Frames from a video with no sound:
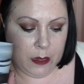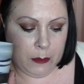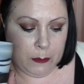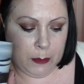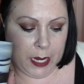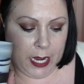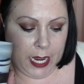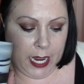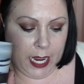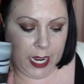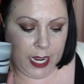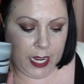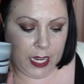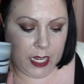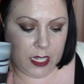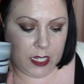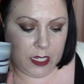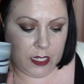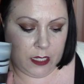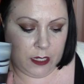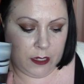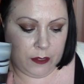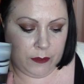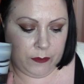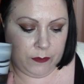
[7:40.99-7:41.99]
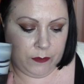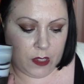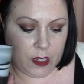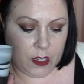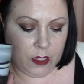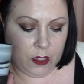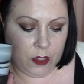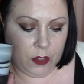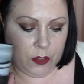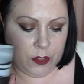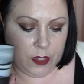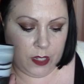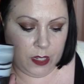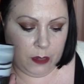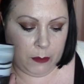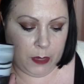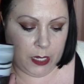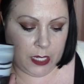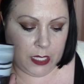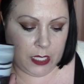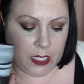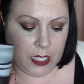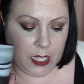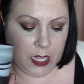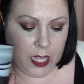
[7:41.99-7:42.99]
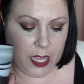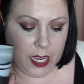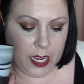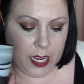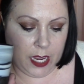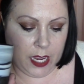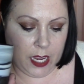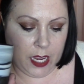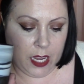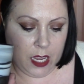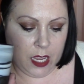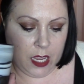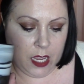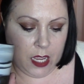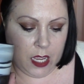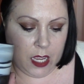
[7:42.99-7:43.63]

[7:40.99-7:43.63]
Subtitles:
by hand using mixed clay,